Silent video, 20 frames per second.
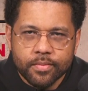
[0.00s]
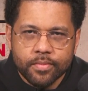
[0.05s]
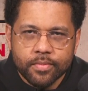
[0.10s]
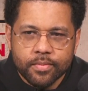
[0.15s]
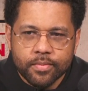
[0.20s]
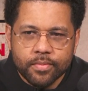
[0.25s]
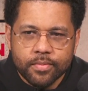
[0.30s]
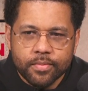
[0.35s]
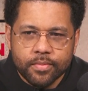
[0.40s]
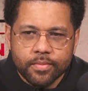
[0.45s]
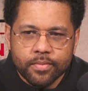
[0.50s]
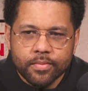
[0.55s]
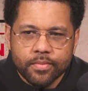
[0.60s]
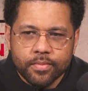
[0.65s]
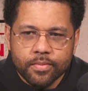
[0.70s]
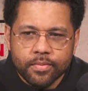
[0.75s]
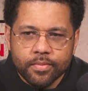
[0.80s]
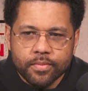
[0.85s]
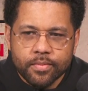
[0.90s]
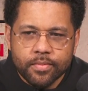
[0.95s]

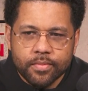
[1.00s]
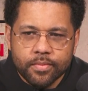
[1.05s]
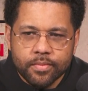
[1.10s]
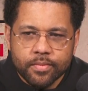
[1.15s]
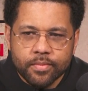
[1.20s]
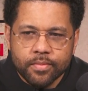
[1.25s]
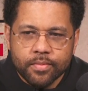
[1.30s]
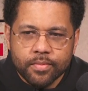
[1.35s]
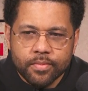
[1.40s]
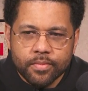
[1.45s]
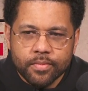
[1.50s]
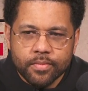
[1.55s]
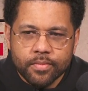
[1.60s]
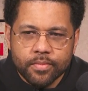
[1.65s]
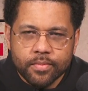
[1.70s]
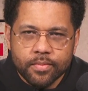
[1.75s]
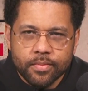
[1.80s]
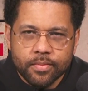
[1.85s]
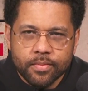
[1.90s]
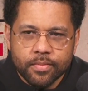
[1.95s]

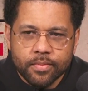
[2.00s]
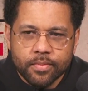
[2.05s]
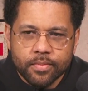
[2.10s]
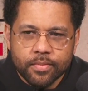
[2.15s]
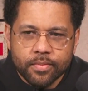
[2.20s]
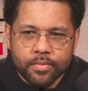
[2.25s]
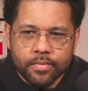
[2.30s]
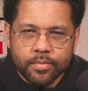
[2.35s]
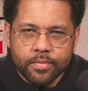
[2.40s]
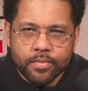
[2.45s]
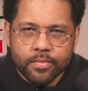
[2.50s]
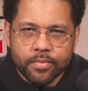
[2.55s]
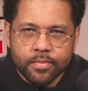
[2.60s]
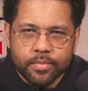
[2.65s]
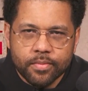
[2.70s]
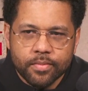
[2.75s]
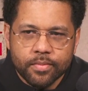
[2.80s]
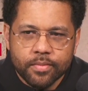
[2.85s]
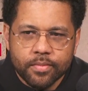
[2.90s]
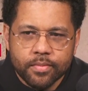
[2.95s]

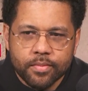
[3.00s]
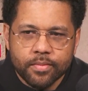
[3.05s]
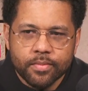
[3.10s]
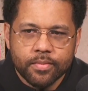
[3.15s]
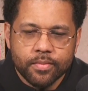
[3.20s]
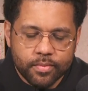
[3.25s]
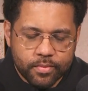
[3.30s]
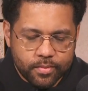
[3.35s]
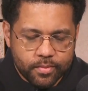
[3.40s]
No words are spoken by the person on screen.